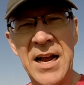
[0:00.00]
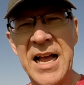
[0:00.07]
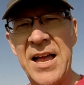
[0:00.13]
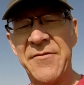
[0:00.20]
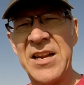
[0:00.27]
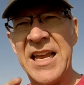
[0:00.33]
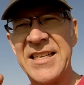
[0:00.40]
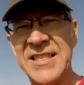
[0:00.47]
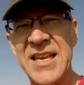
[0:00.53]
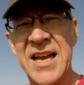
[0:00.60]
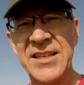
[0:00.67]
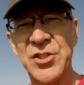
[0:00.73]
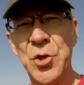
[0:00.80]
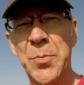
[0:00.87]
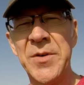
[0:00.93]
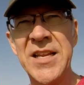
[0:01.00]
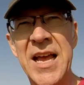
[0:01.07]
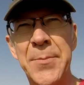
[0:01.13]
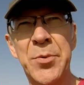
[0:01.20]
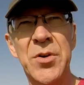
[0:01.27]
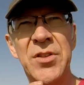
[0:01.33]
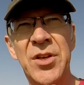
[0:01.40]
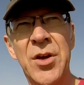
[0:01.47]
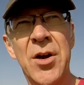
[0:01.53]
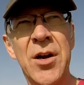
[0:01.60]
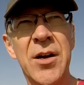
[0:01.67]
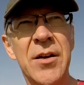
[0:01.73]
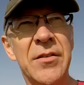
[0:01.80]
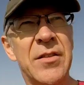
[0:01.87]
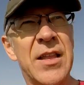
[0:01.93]
I have an ATI super damper in the
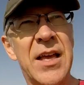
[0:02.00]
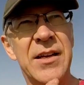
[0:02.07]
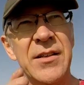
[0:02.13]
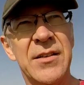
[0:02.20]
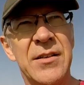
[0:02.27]
car that